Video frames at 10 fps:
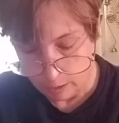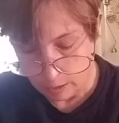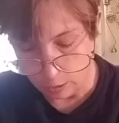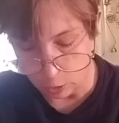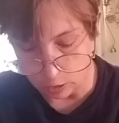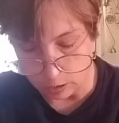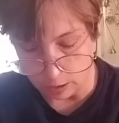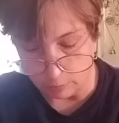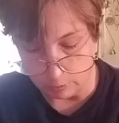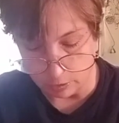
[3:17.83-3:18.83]
He looked
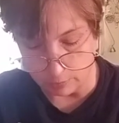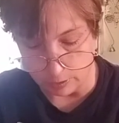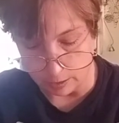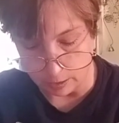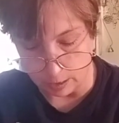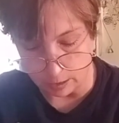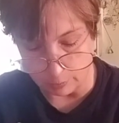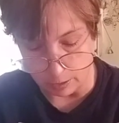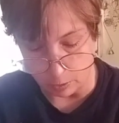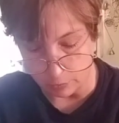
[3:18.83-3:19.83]
in Mrs. Van Daan's
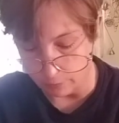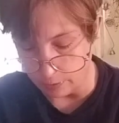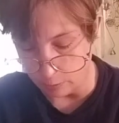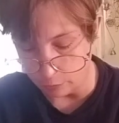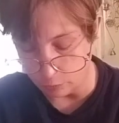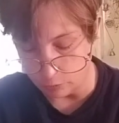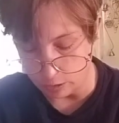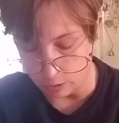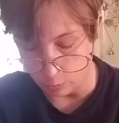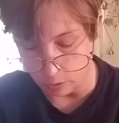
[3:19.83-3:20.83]
mouth and found two
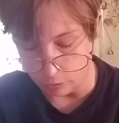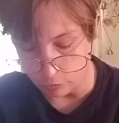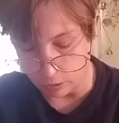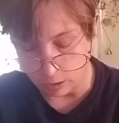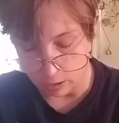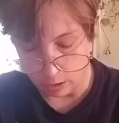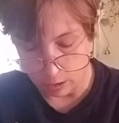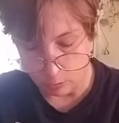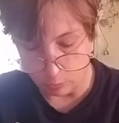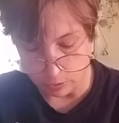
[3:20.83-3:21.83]
teeth which,
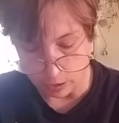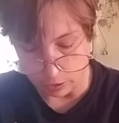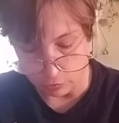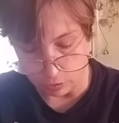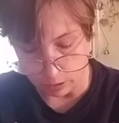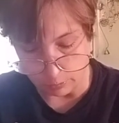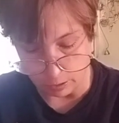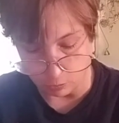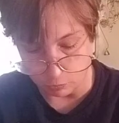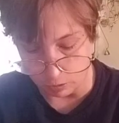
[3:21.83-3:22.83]
when touched, just
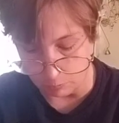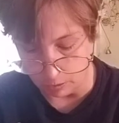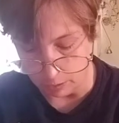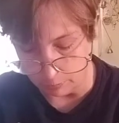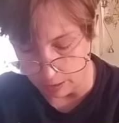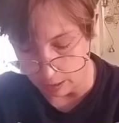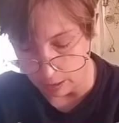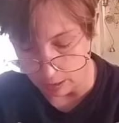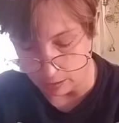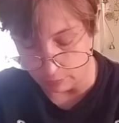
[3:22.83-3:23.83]
made her crumple up
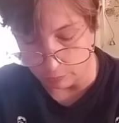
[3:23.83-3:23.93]
as if